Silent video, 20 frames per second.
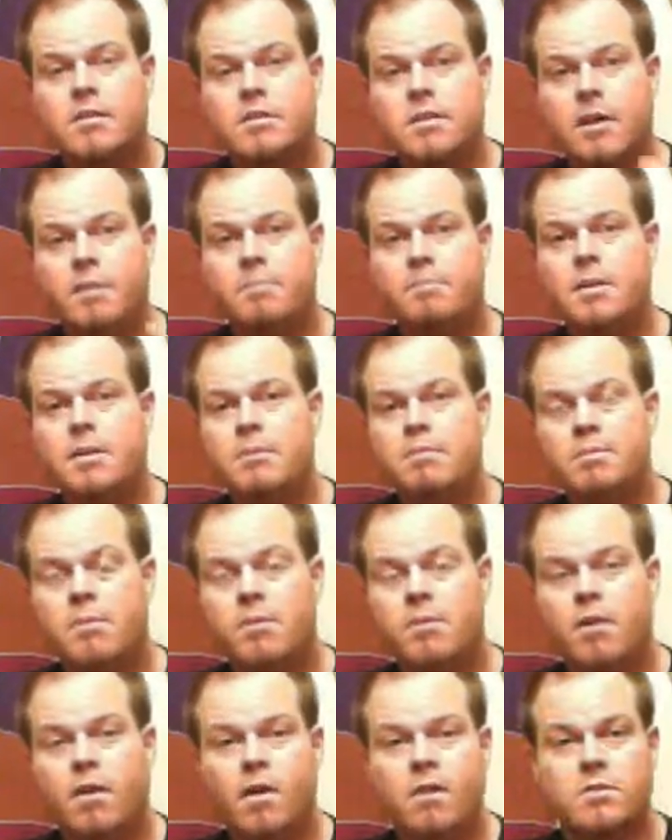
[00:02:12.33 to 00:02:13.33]
Some
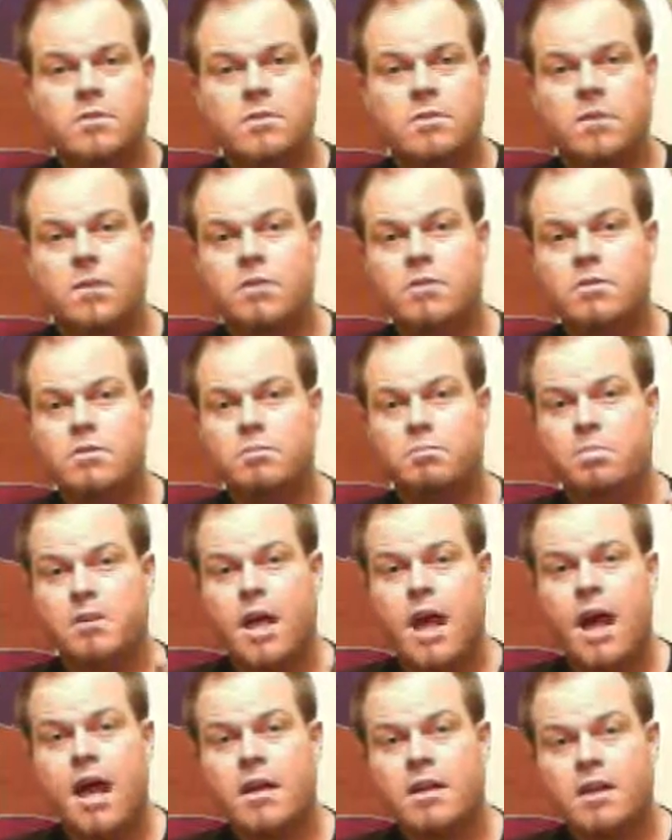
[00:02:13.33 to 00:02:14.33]
people also use
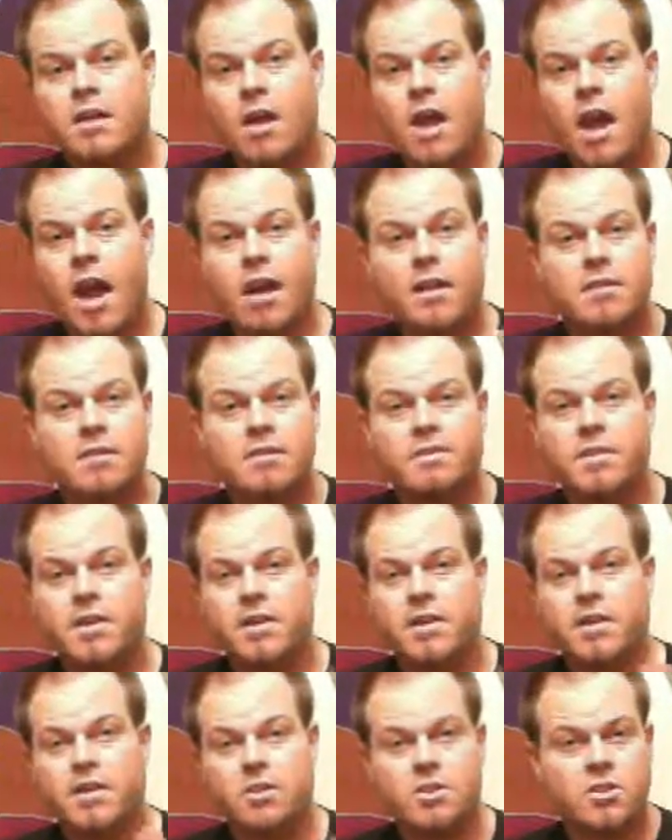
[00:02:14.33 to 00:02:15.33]
black
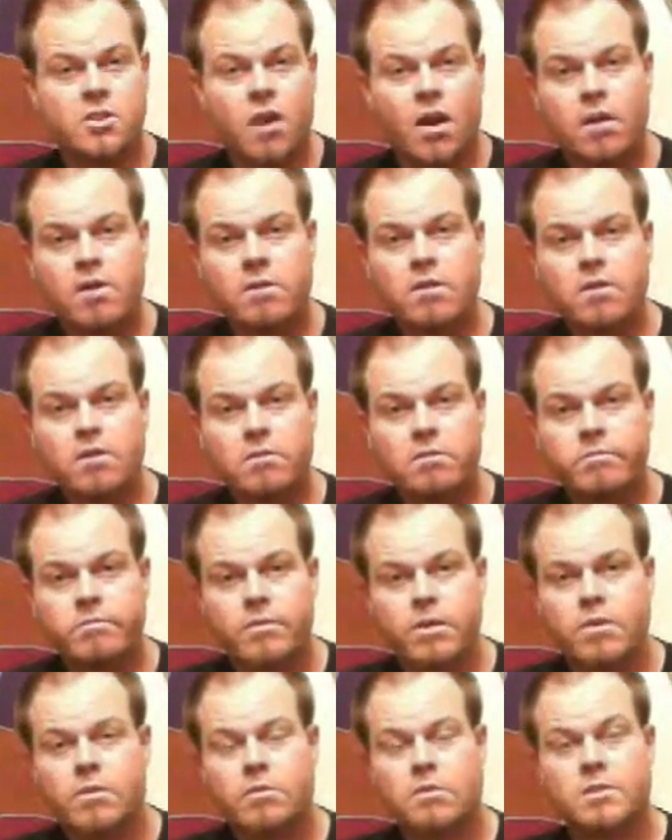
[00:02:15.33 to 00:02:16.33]
activated charcoal,
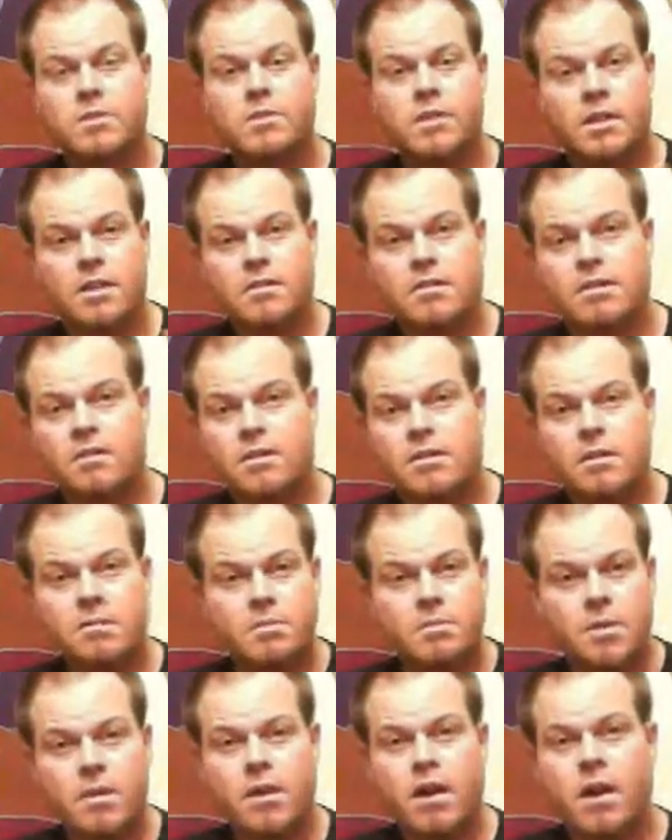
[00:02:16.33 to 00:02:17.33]
which is a
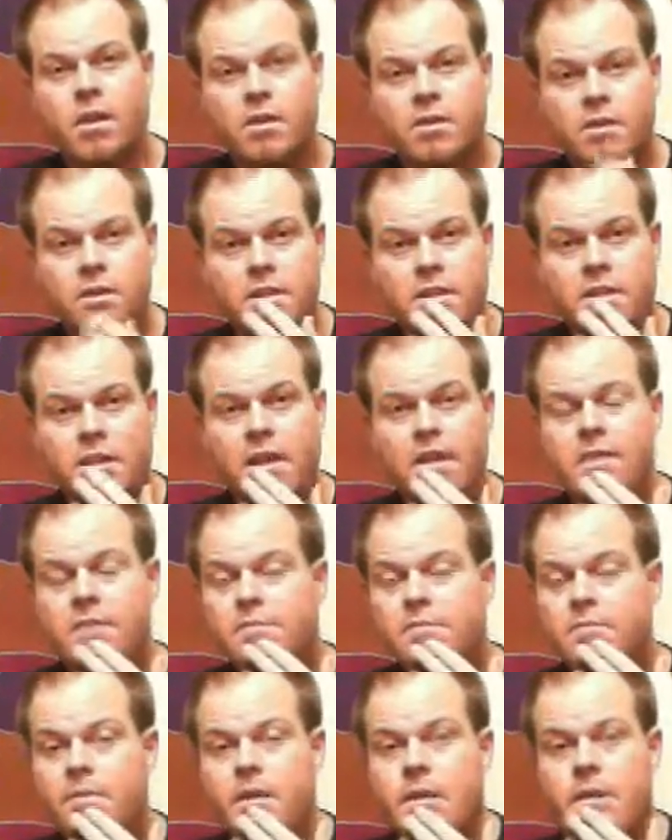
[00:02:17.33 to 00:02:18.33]
little bit harder to get,
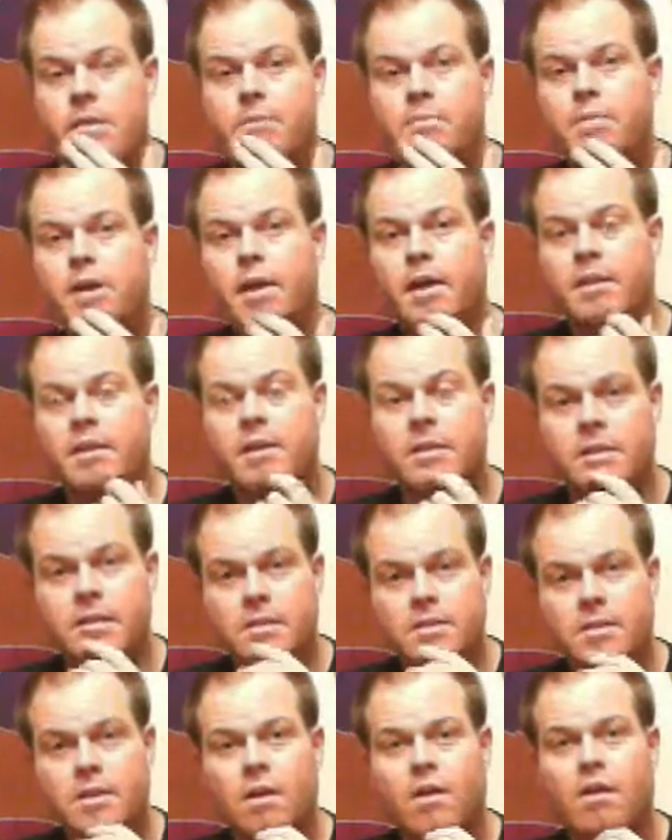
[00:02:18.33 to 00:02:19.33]
but
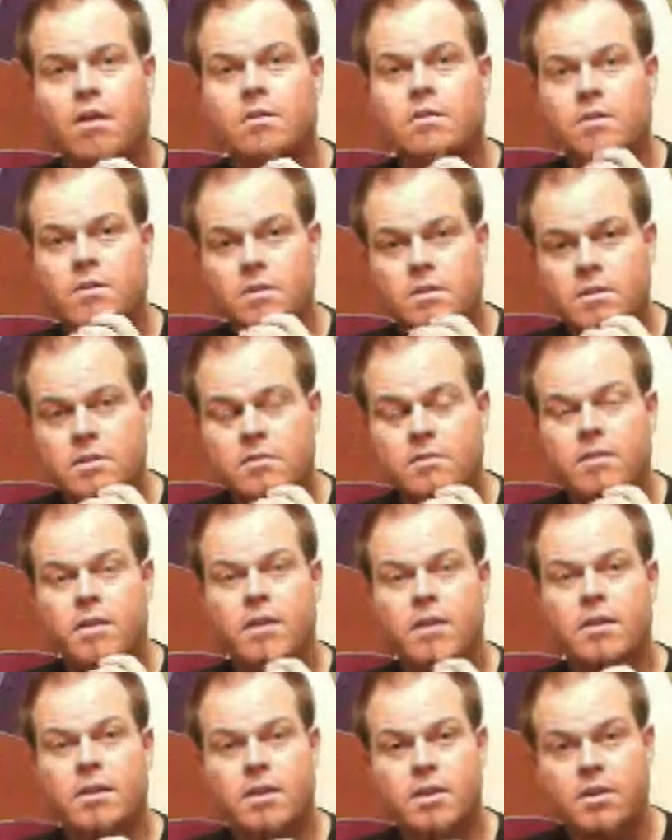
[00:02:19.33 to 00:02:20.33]
this also is
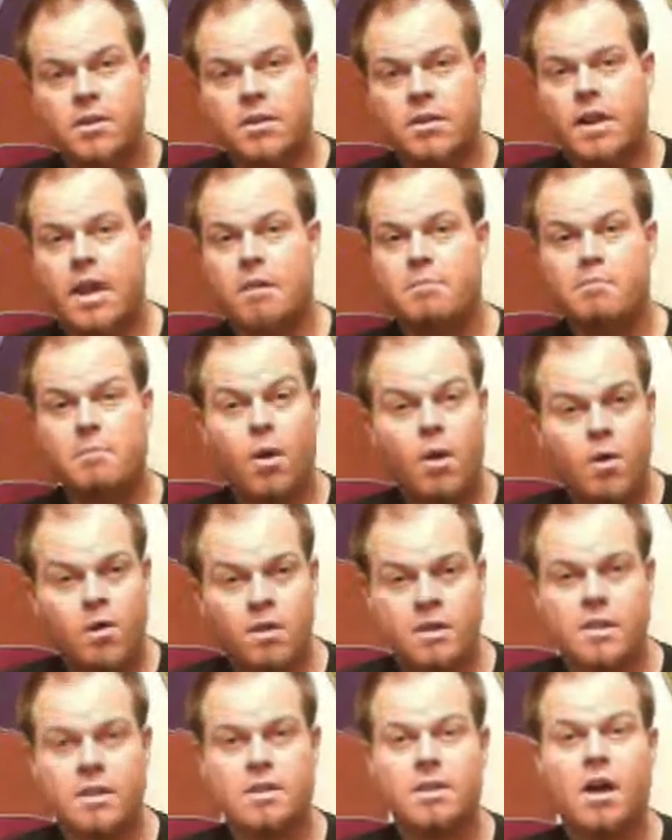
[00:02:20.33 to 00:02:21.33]
very good at
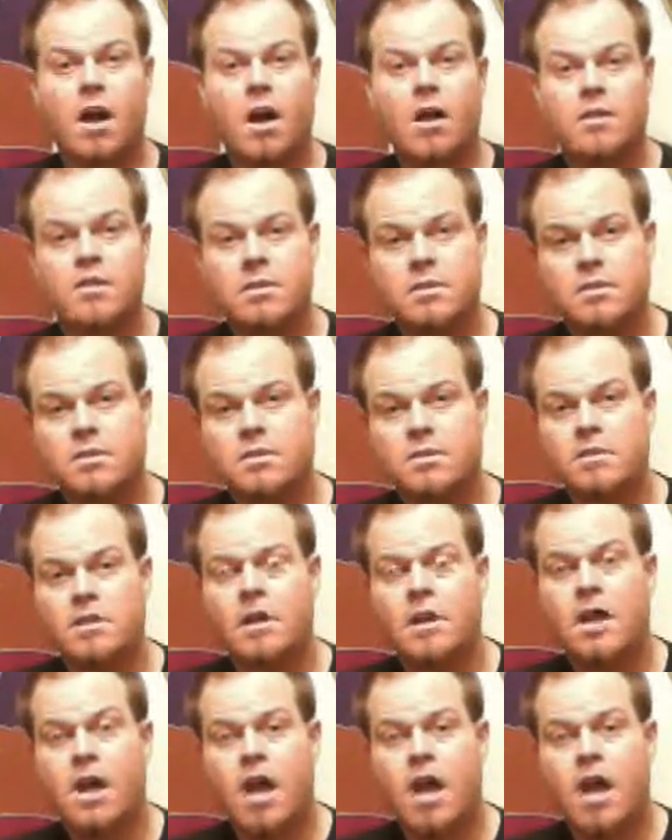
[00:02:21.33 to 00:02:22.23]
pulling the toxins